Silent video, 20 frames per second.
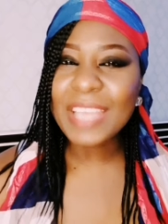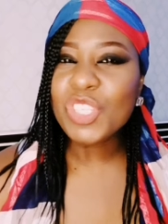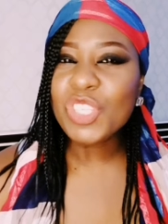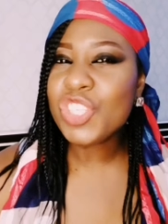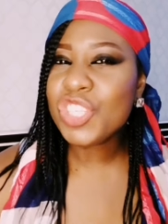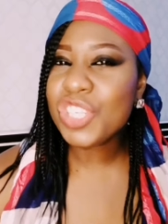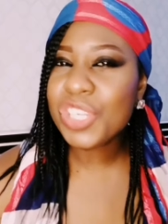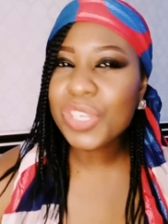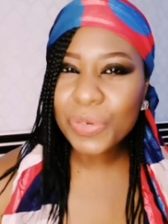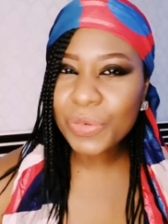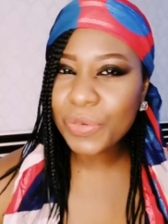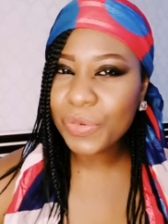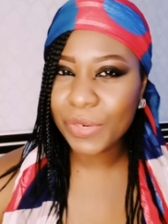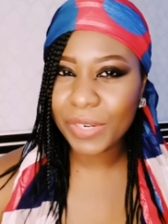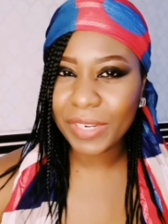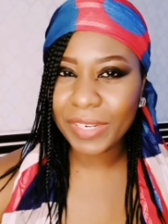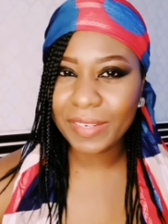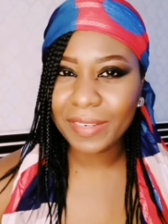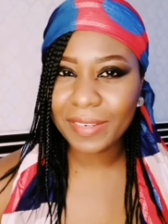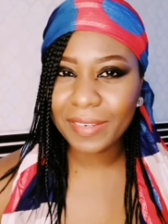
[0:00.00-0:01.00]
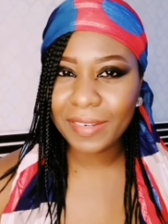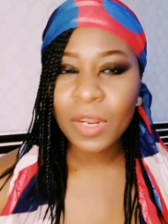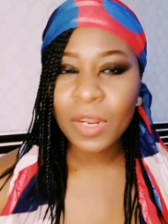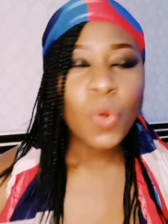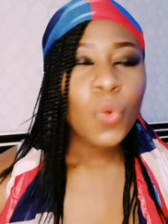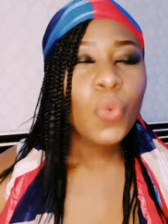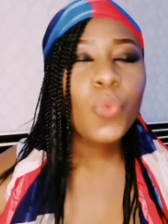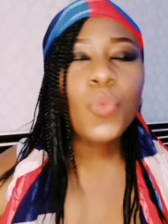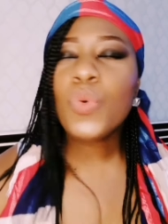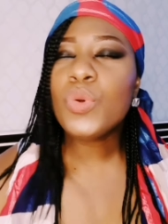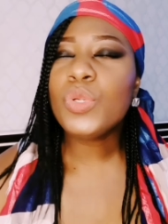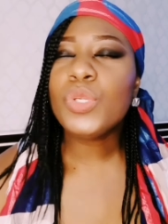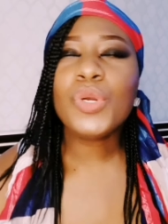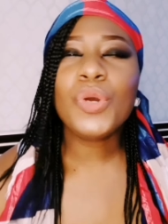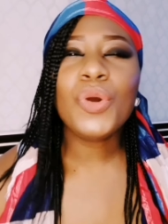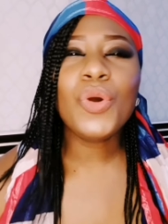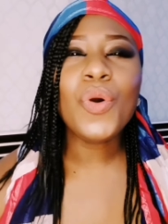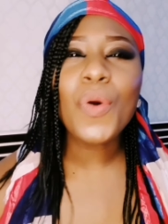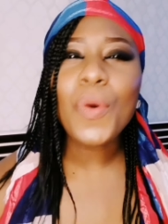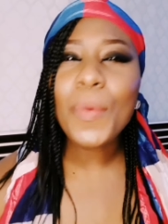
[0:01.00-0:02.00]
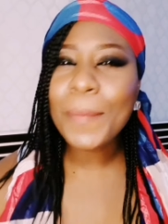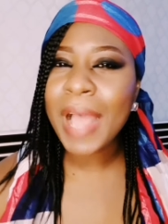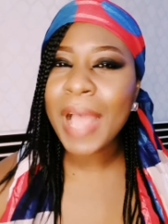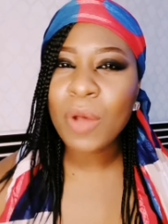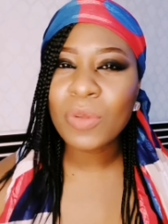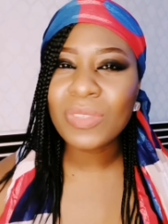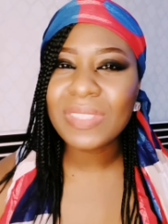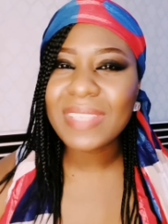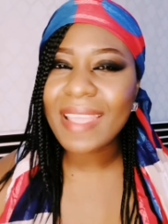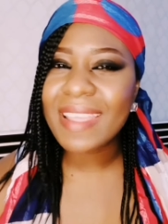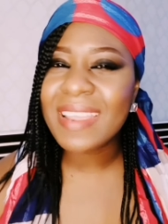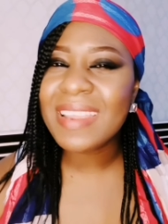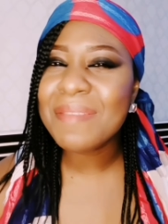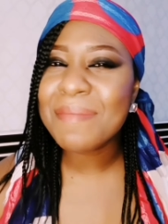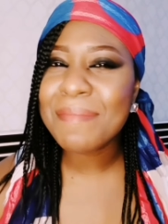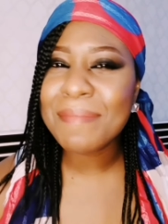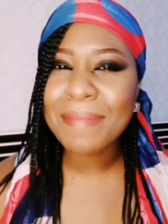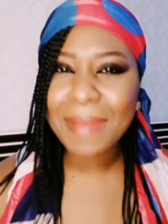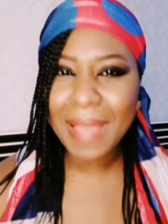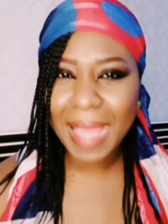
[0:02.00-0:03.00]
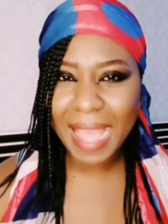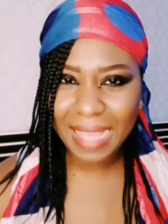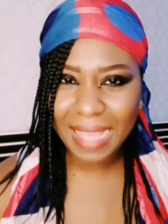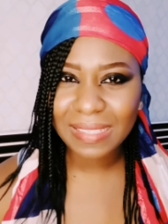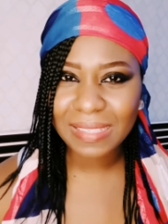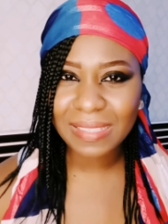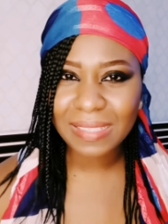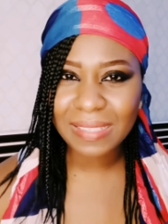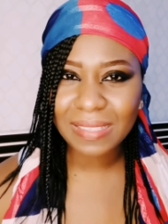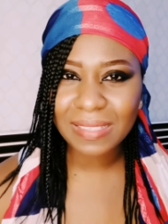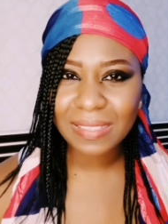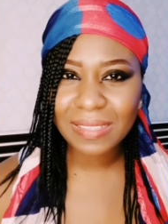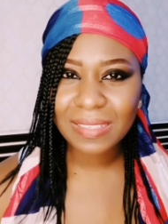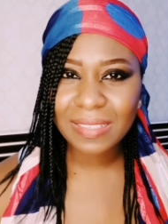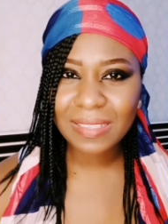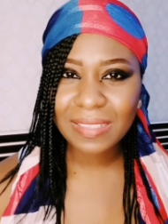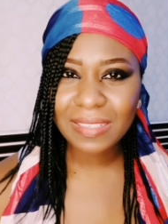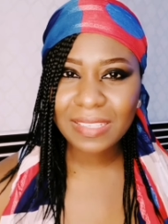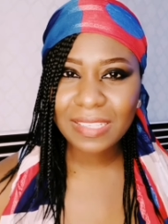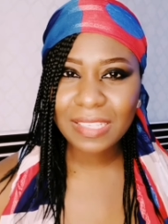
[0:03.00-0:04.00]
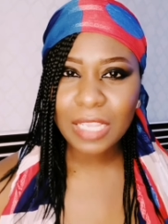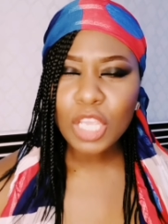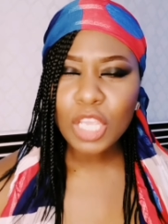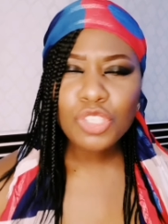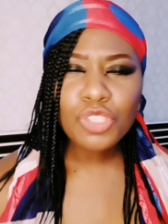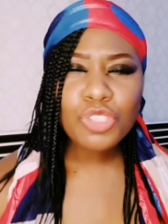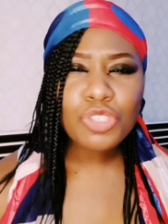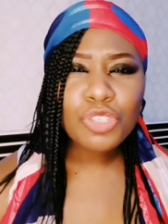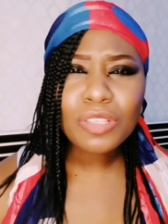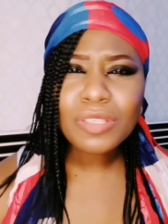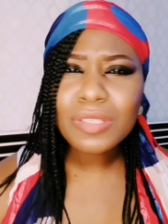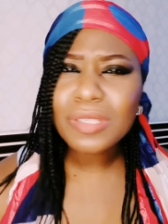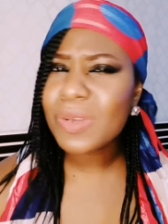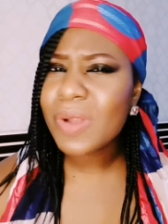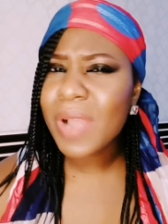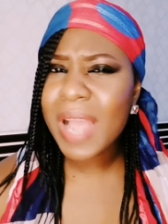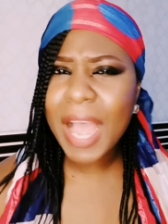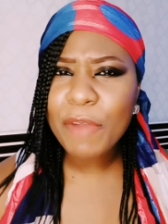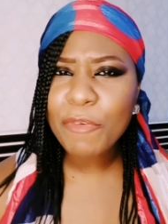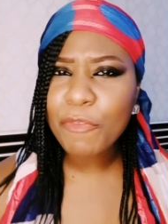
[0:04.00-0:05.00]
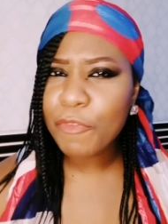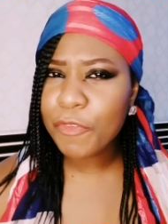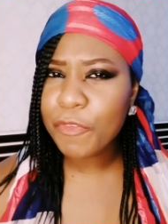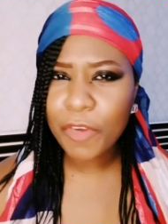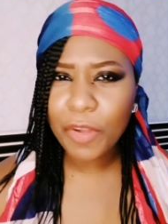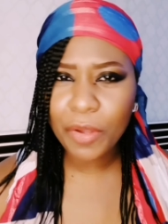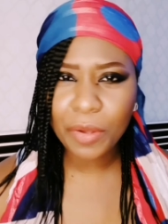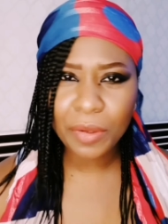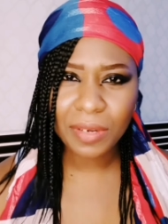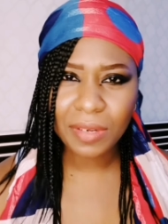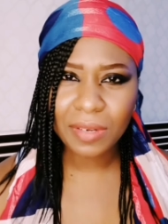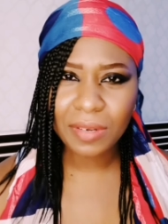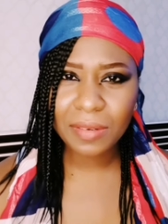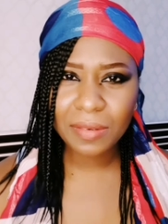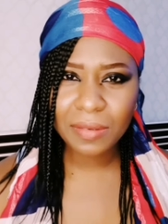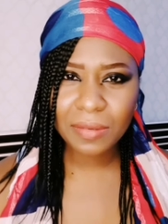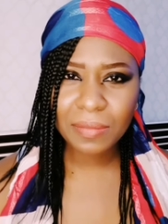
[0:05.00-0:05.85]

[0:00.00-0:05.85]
and children would come out in mass just to have fun.